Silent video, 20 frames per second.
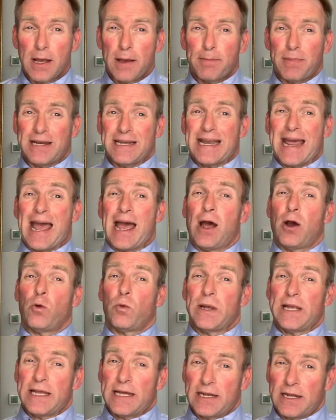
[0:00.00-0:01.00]
but now
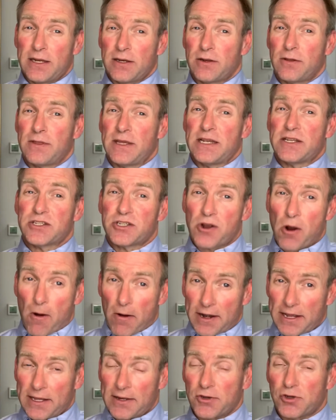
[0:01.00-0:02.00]
we get into these
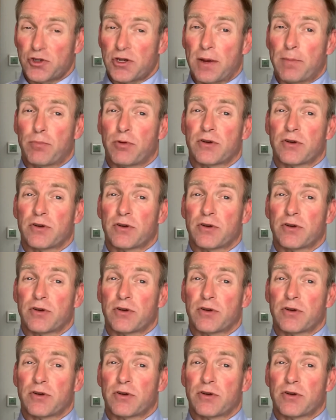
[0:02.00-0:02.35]
guardianship